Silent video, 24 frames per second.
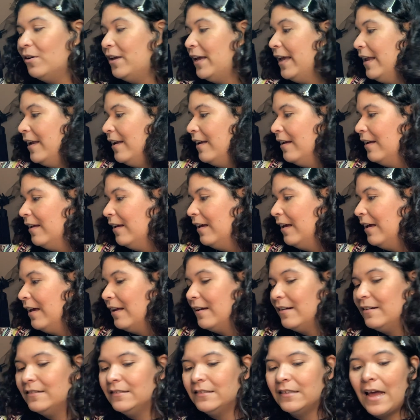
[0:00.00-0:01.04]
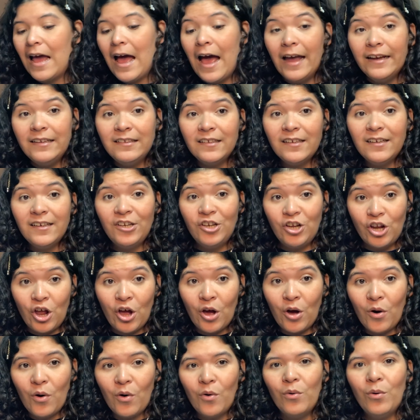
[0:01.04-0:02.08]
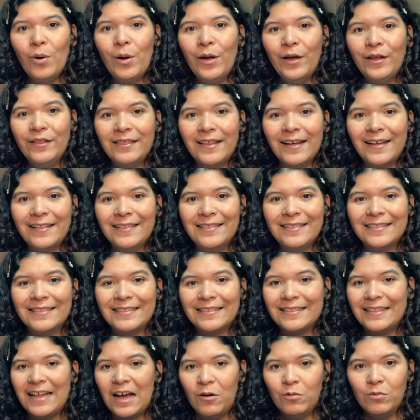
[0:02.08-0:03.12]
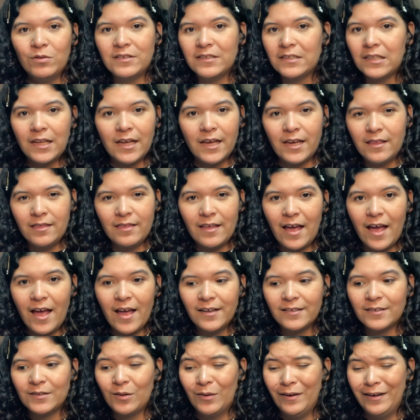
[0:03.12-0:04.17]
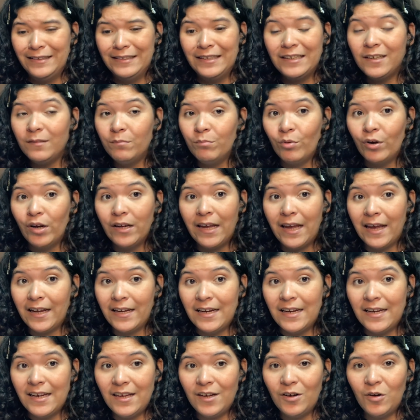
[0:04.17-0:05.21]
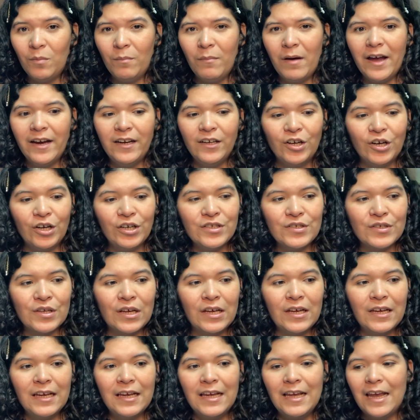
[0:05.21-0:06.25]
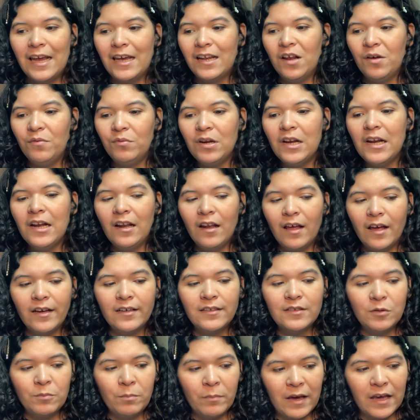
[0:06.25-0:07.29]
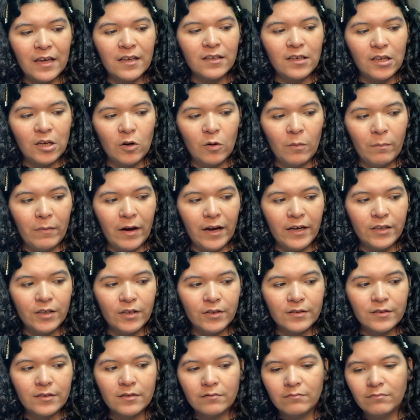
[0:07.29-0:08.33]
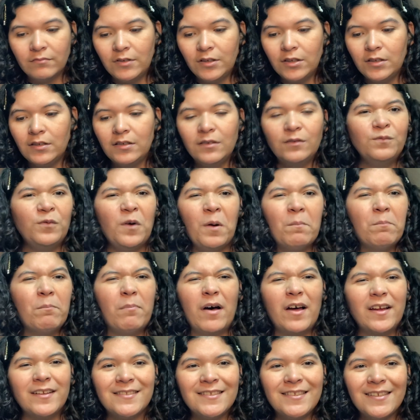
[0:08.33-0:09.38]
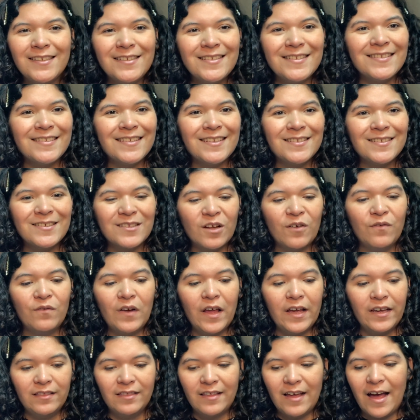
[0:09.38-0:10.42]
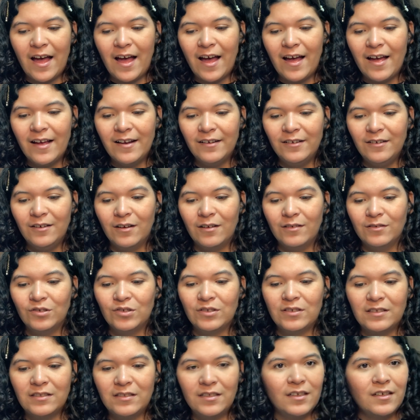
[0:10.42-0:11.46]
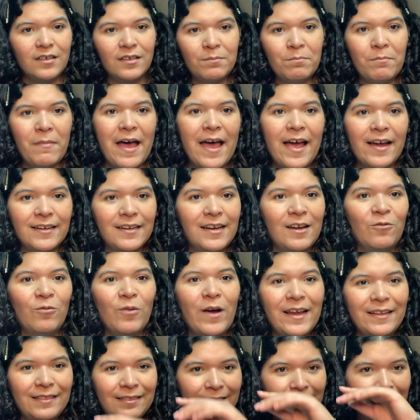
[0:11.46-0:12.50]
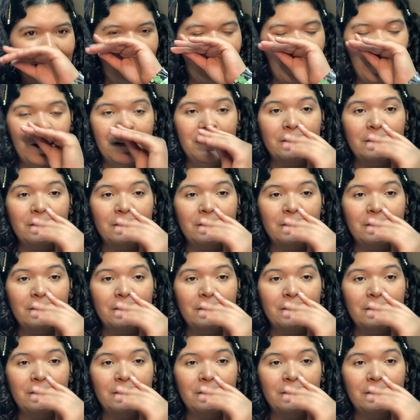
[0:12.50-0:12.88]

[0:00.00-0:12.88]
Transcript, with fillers: And I didn't know that that was like that, so I didn't bring any needle minders. And I really like to make needle minders just from buttons and stuff like that, you know, just stick a magnet right there.